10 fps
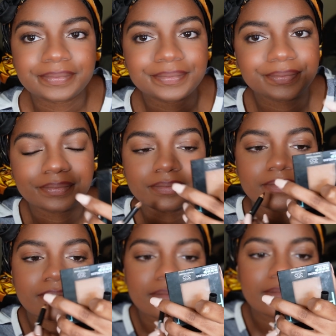And I
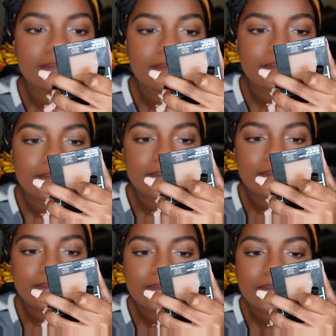don't know why. I
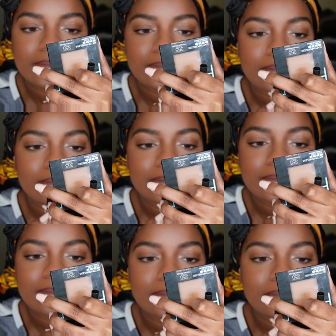don't think I can ever,